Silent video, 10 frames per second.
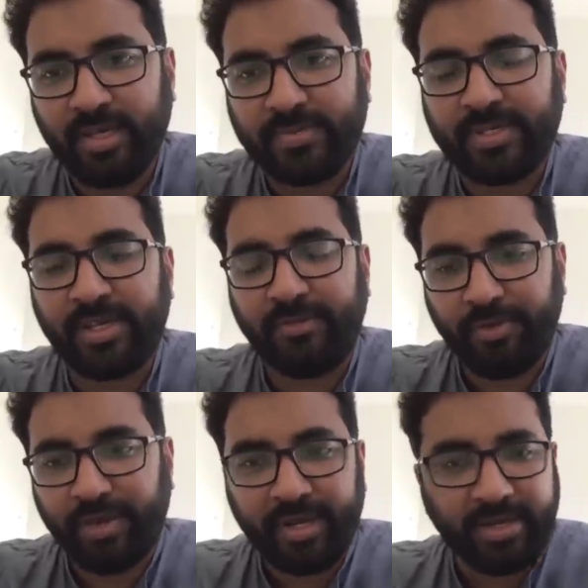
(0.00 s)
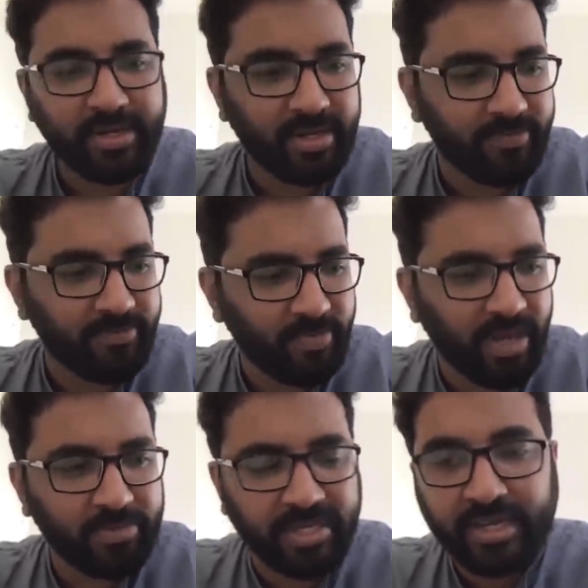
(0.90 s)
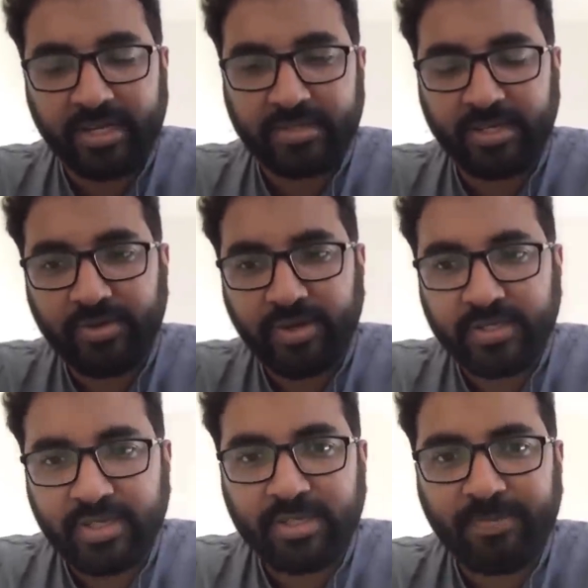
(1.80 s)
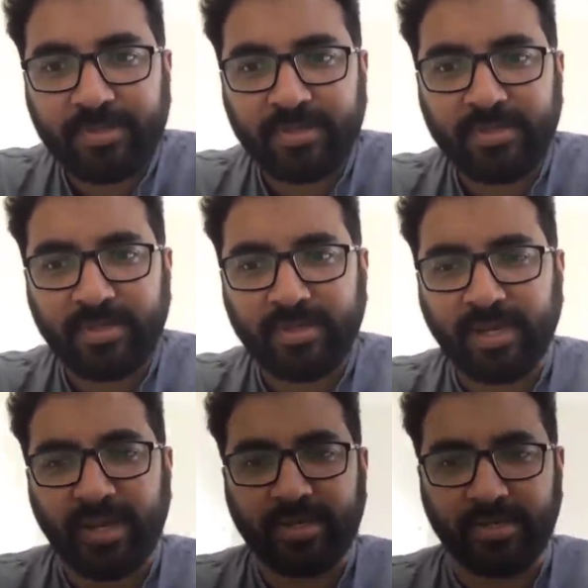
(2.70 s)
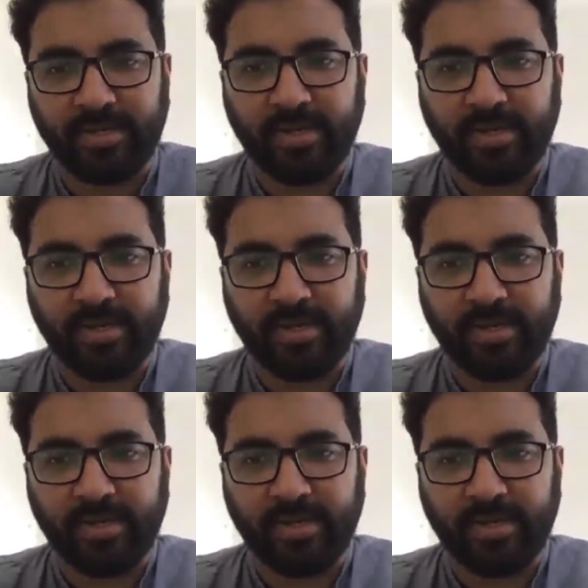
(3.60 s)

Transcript: Especially if you take an abstract essay, you can judge a person's character.